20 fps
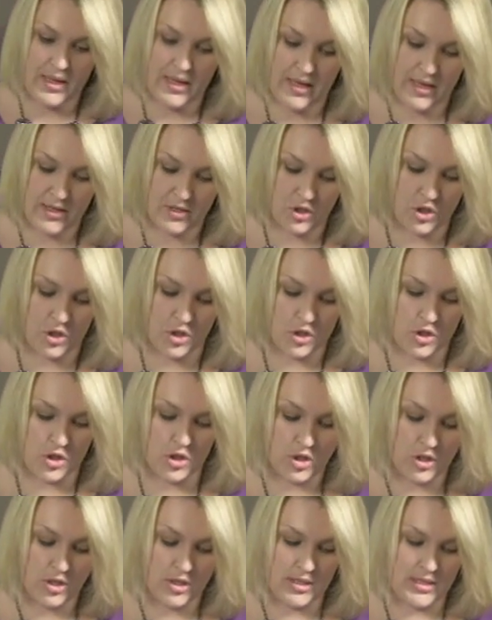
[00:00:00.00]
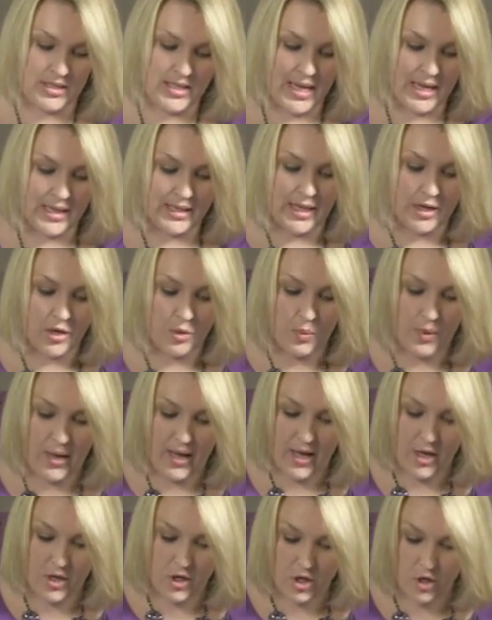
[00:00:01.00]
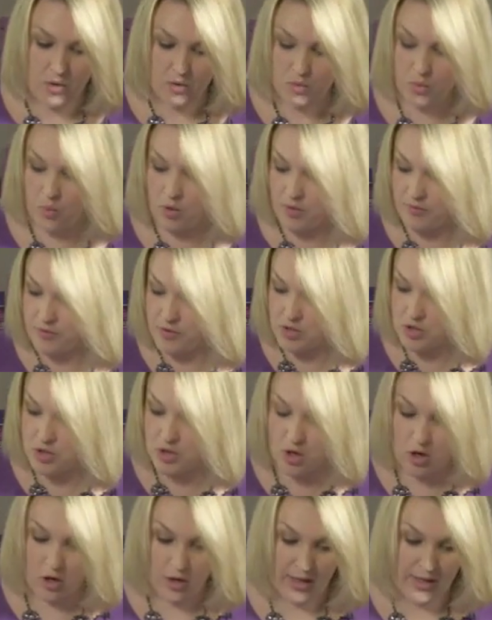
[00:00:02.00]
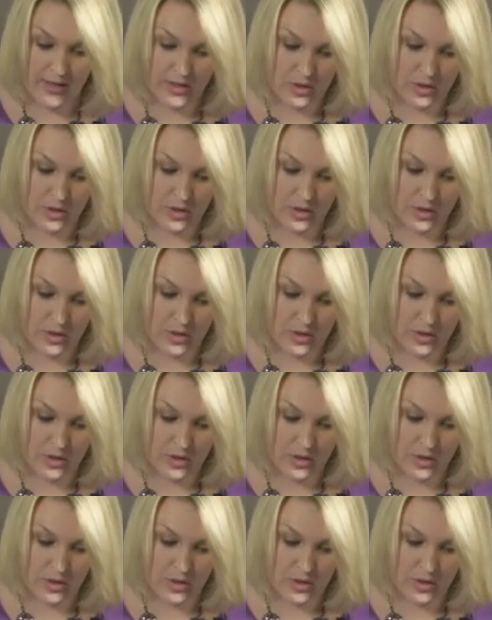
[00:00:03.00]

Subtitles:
is just take that away and use one of the score lines